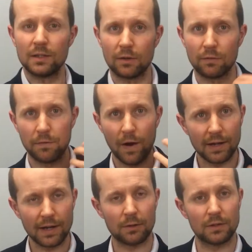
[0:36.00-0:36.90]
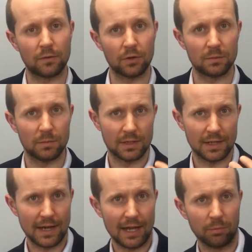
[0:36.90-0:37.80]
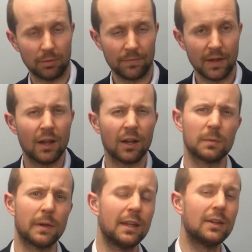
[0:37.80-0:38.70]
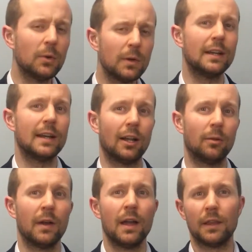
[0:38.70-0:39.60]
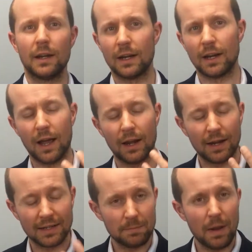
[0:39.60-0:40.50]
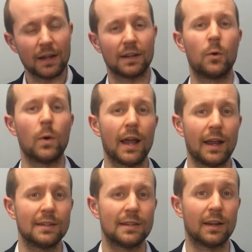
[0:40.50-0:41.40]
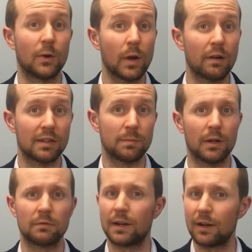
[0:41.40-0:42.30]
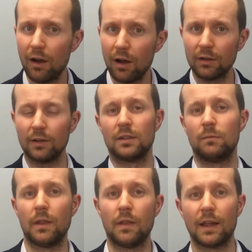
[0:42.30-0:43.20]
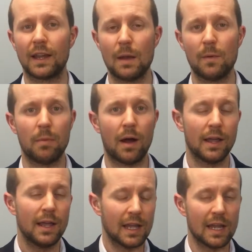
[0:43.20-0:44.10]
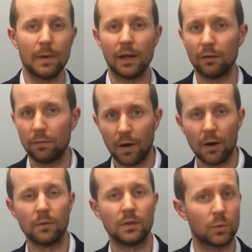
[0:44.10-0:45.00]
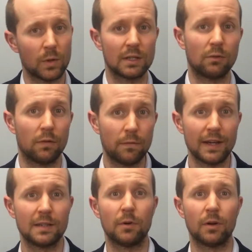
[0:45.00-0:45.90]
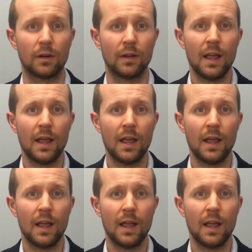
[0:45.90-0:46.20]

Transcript: so you can find out if customers need help. Because when they do need help, they need and expect a quick answer and a quick response regardless of whether they came in by email, phone, Twitter or Facebook.